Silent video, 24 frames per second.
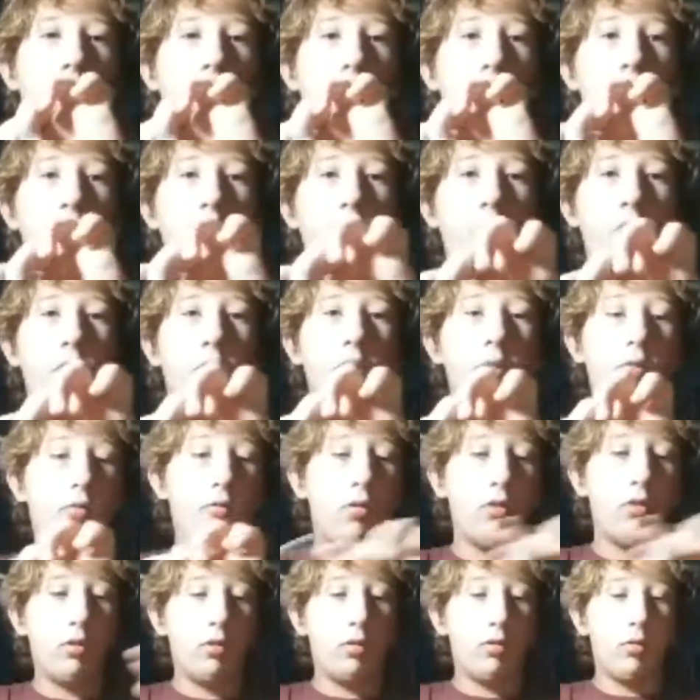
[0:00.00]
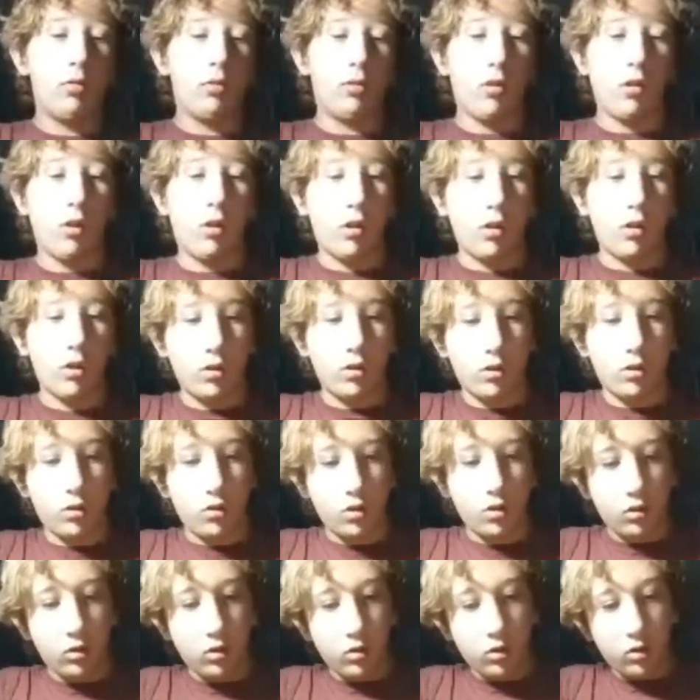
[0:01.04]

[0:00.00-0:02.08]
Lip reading: So, oh gosh.